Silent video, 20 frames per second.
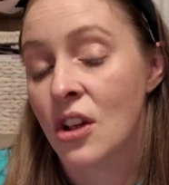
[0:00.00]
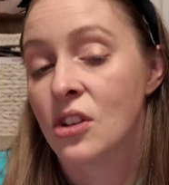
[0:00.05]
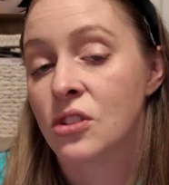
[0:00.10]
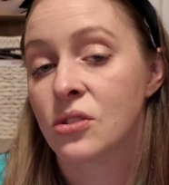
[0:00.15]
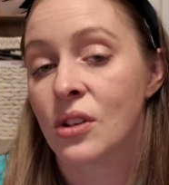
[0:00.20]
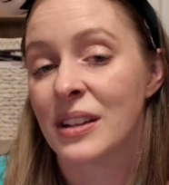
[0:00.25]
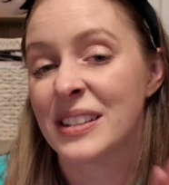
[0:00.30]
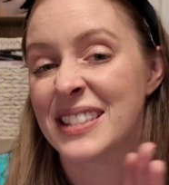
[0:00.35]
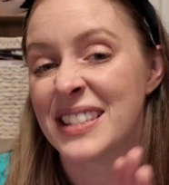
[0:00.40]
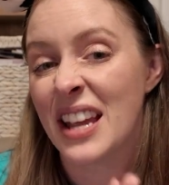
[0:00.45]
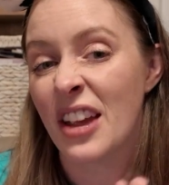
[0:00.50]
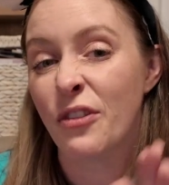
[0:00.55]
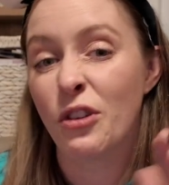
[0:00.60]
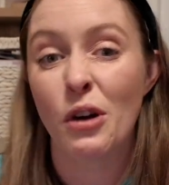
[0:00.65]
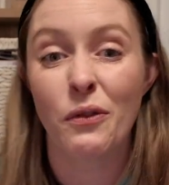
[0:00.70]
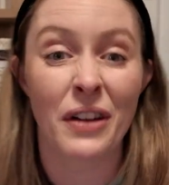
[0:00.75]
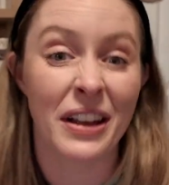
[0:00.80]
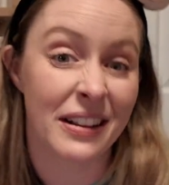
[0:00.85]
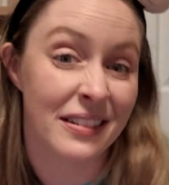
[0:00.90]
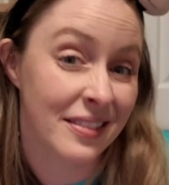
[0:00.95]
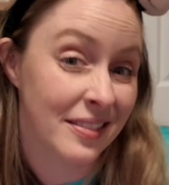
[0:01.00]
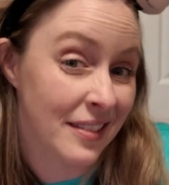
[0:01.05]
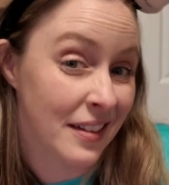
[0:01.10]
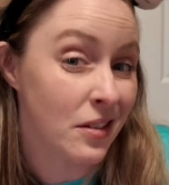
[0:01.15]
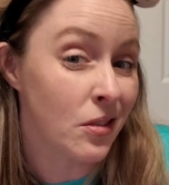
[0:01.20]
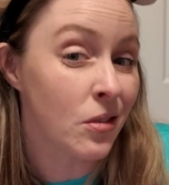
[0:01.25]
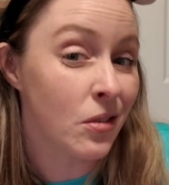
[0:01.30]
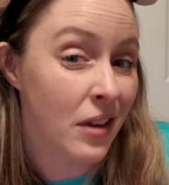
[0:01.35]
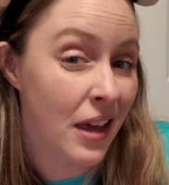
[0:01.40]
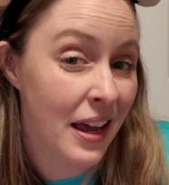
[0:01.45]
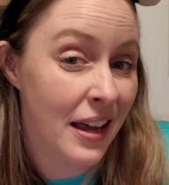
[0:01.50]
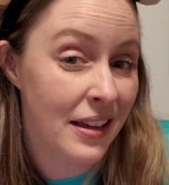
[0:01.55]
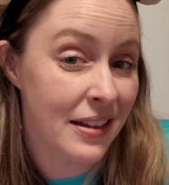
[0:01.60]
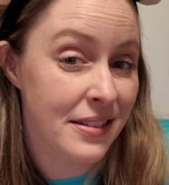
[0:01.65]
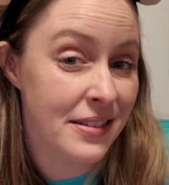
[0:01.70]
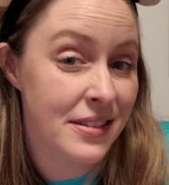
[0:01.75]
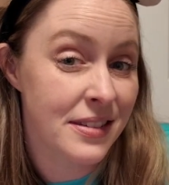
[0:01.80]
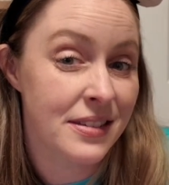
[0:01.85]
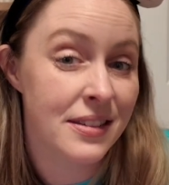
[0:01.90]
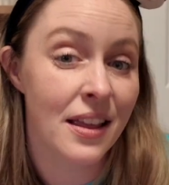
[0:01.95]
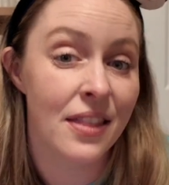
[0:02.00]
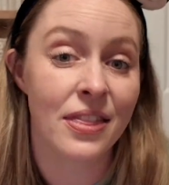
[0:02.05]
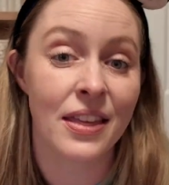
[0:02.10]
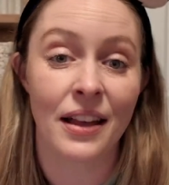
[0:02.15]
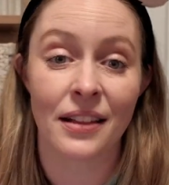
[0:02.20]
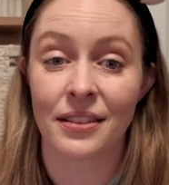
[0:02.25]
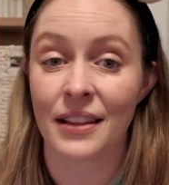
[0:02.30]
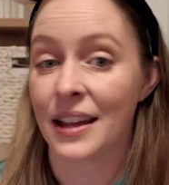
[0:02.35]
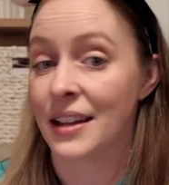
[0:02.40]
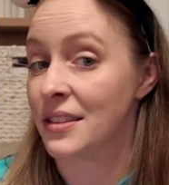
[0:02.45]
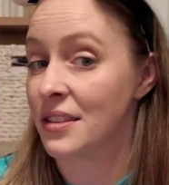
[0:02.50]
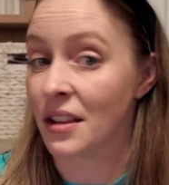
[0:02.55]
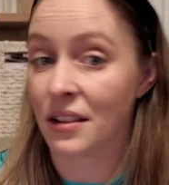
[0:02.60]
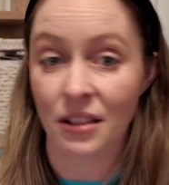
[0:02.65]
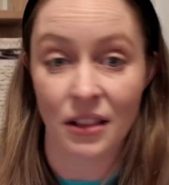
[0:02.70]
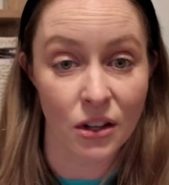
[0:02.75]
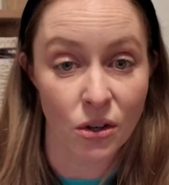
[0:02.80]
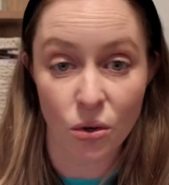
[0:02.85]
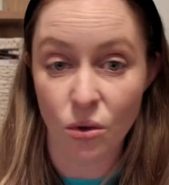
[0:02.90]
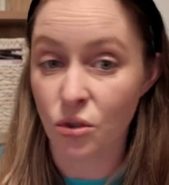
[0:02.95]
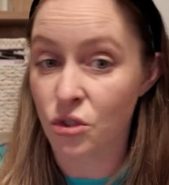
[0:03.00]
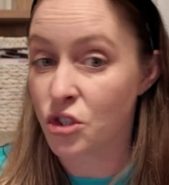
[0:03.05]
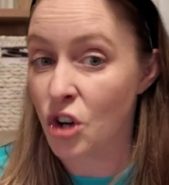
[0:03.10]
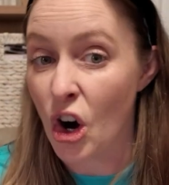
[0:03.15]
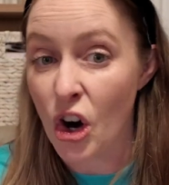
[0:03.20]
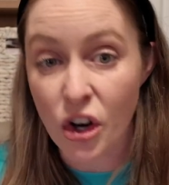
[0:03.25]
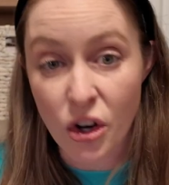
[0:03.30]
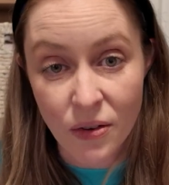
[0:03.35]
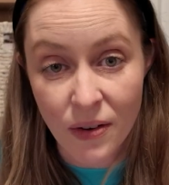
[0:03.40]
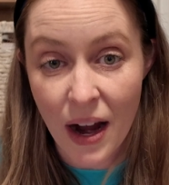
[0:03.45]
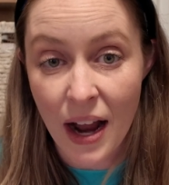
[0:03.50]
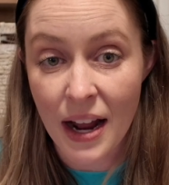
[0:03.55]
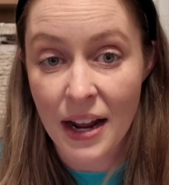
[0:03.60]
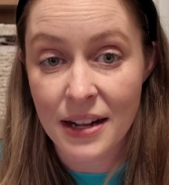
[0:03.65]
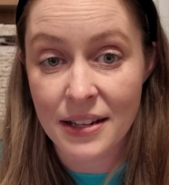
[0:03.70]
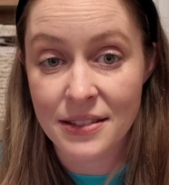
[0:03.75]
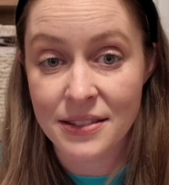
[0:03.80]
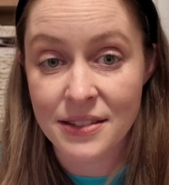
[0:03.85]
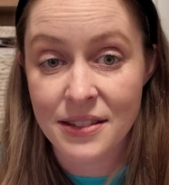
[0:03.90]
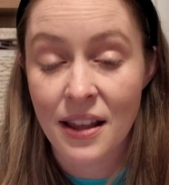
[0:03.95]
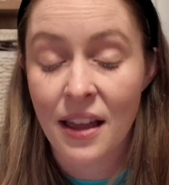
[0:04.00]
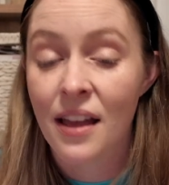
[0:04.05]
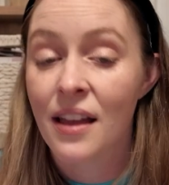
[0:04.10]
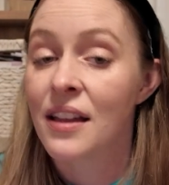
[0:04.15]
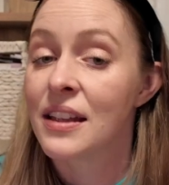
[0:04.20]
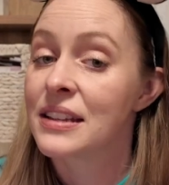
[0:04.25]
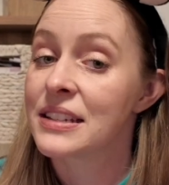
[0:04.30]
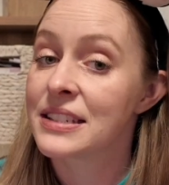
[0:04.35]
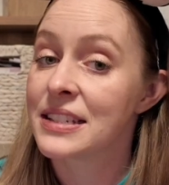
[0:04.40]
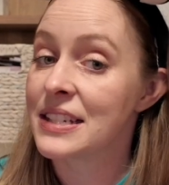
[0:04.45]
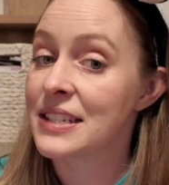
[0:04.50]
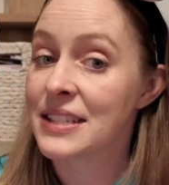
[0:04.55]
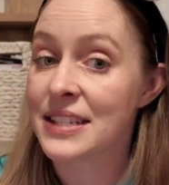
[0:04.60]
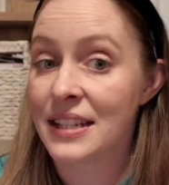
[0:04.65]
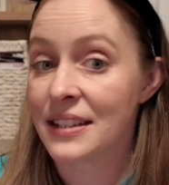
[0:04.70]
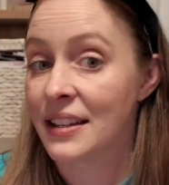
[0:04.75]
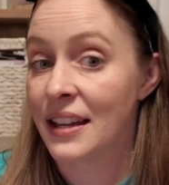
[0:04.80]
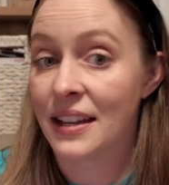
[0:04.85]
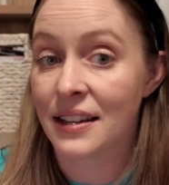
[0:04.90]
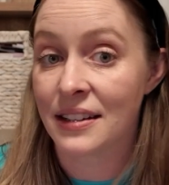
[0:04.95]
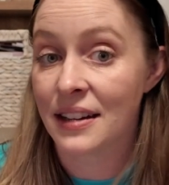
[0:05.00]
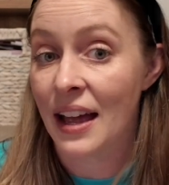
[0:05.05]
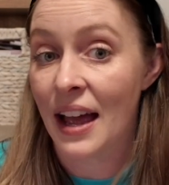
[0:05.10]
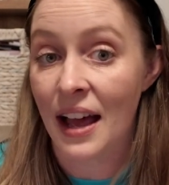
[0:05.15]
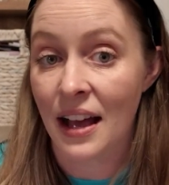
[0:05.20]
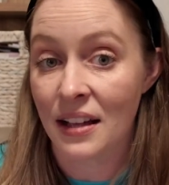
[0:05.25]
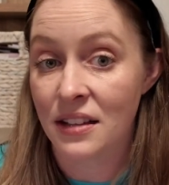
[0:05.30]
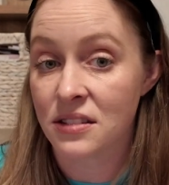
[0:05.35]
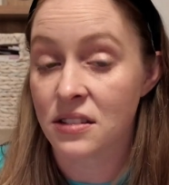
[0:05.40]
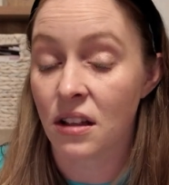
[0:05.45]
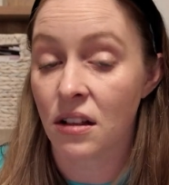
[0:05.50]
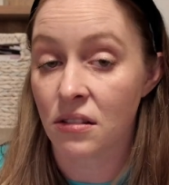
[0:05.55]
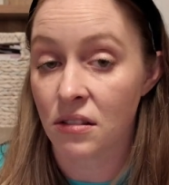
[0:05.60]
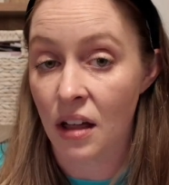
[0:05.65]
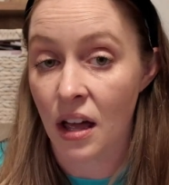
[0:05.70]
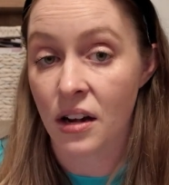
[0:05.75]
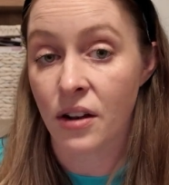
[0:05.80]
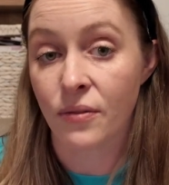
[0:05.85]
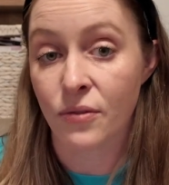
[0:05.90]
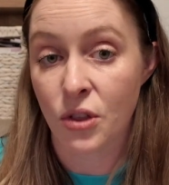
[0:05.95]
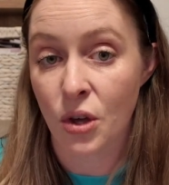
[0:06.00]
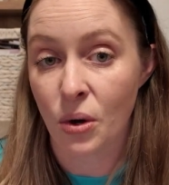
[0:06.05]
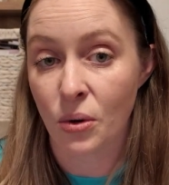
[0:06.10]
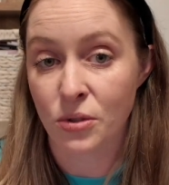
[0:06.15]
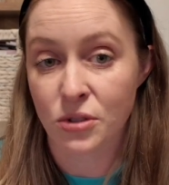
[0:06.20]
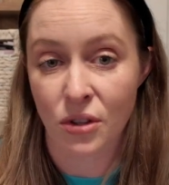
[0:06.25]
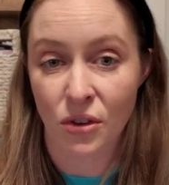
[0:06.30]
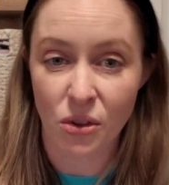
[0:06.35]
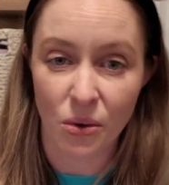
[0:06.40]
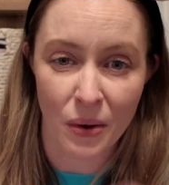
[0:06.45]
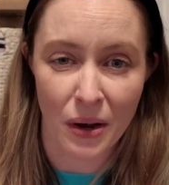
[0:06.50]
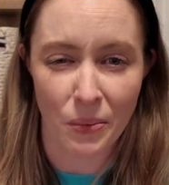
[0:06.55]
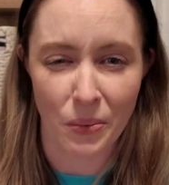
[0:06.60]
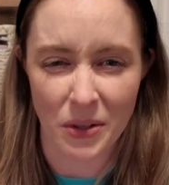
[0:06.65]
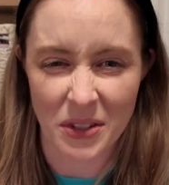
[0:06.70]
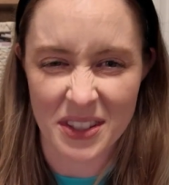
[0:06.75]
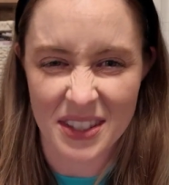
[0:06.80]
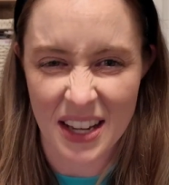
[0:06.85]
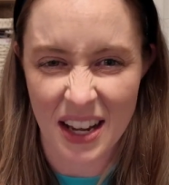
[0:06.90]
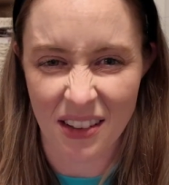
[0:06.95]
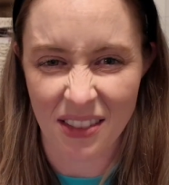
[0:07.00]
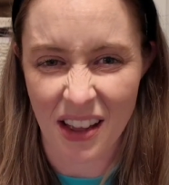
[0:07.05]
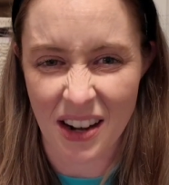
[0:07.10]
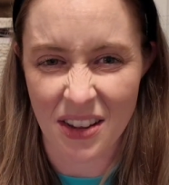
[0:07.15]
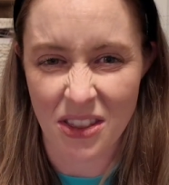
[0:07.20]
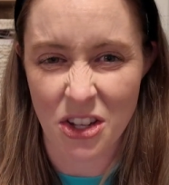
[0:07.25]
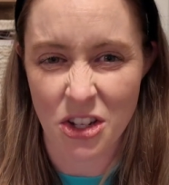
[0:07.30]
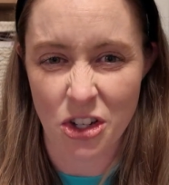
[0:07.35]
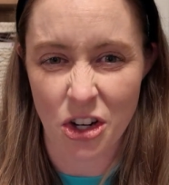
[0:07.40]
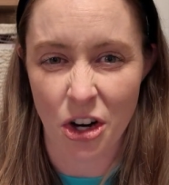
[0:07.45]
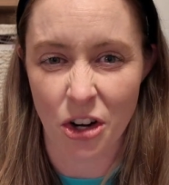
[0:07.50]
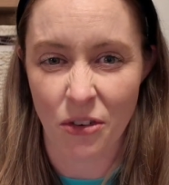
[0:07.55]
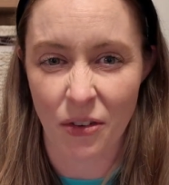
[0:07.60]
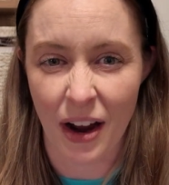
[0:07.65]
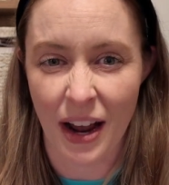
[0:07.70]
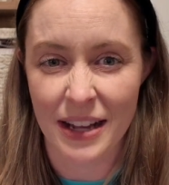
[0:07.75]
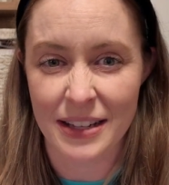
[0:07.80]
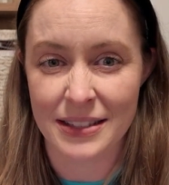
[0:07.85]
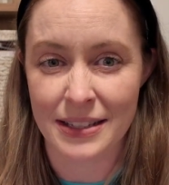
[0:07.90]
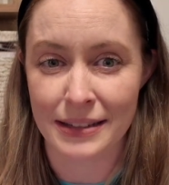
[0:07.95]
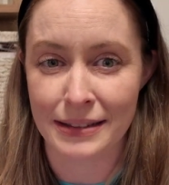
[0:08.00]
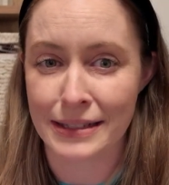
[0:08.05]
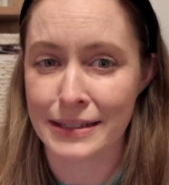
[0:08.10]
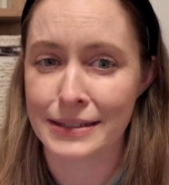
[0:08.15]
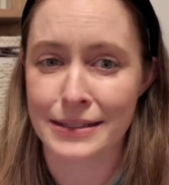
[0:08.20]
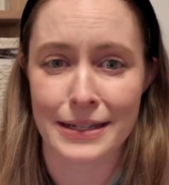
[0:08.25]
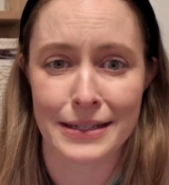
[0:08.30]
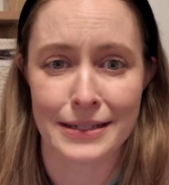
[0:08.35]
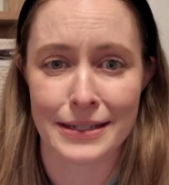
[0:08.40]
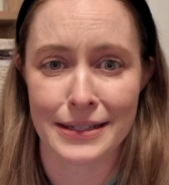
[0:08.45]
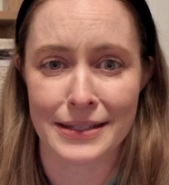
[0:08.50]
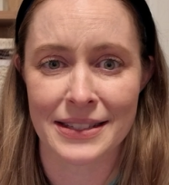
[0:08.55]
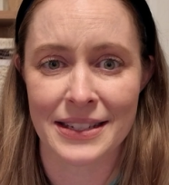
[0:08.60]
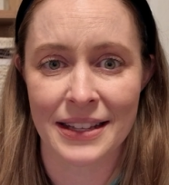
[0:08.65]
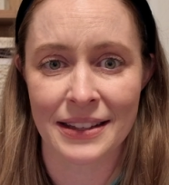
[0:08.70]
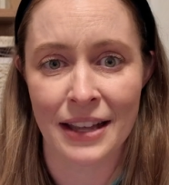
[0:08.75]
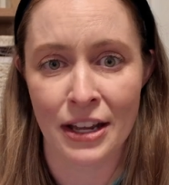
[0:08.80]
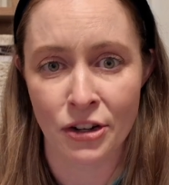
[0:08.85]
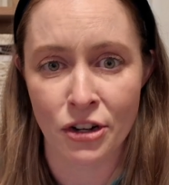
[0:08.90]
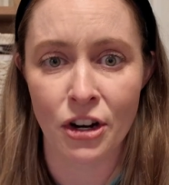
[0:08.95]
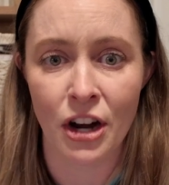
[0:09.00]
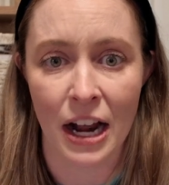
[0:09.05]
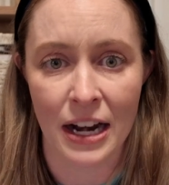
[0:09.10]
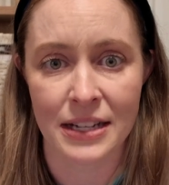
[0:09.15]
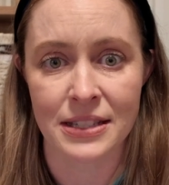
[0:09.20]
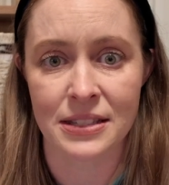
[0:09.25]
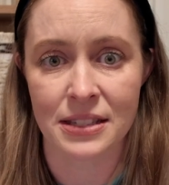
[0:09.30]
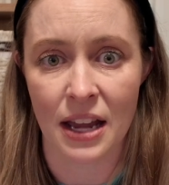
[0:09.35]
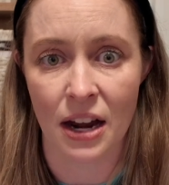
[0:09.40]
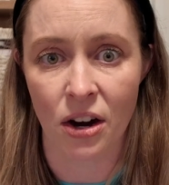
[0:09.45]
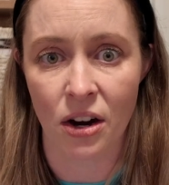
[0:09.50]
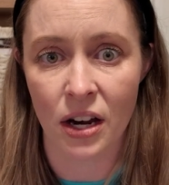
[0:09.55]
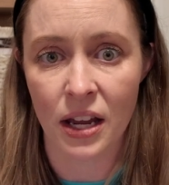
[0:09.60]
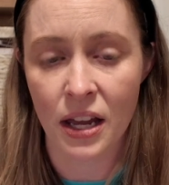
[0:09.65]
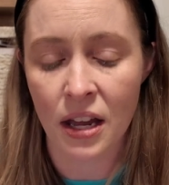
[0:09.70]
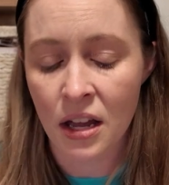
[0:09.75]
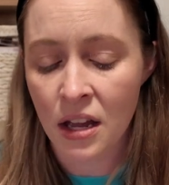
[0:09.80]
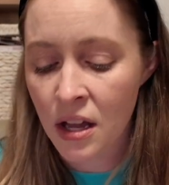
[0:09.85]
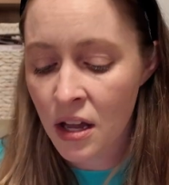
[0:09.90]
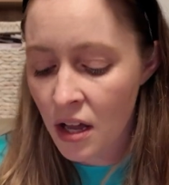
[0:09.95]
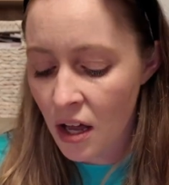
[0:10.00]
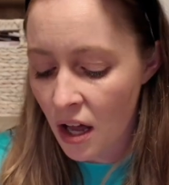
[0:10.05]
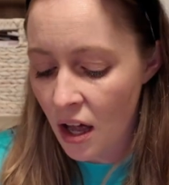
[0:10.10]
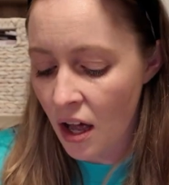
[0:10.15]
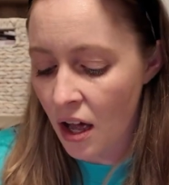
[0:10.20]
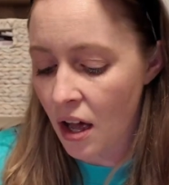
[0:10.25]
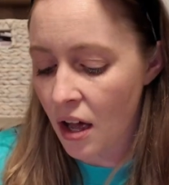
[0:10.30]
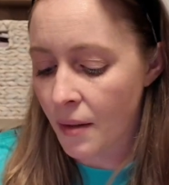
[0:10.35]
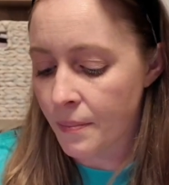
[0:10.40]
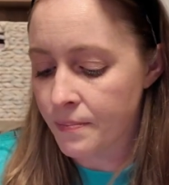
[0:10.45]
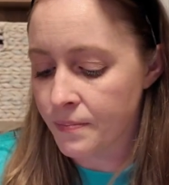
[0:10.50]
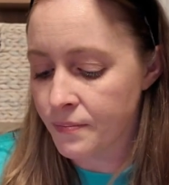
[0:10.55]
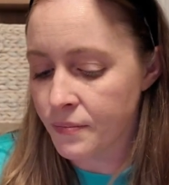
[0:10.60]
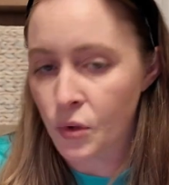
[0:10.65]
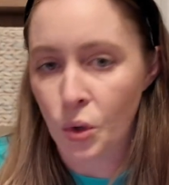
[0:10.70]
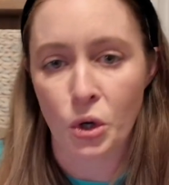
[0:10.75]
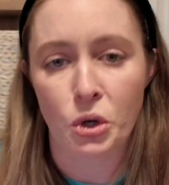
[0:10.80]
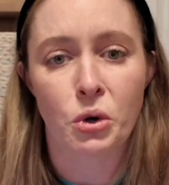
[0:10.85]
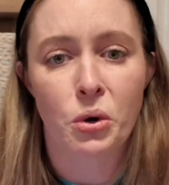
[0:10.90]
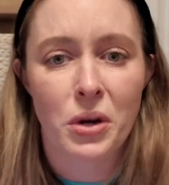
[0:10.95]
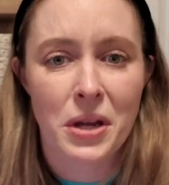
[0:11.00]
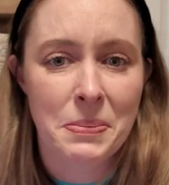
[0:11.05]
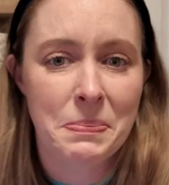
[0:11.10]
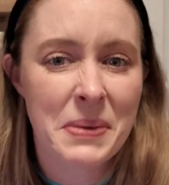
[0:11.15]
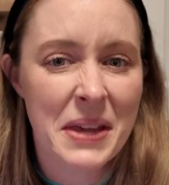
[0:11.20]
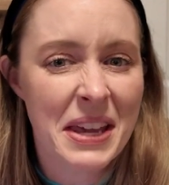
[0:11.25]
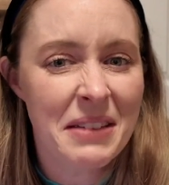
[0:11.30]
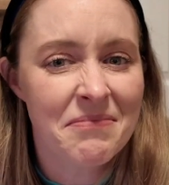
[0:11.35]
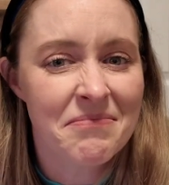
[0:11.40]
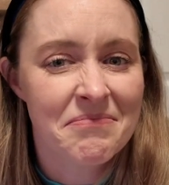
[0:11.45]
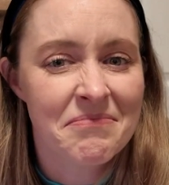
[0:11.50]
So I'd say if you have like little kids that like the little dark rides, Disneyland has a lot of those, although I will say a lot of the dark rides, at least at Disneyland, are kind of scary or creepy.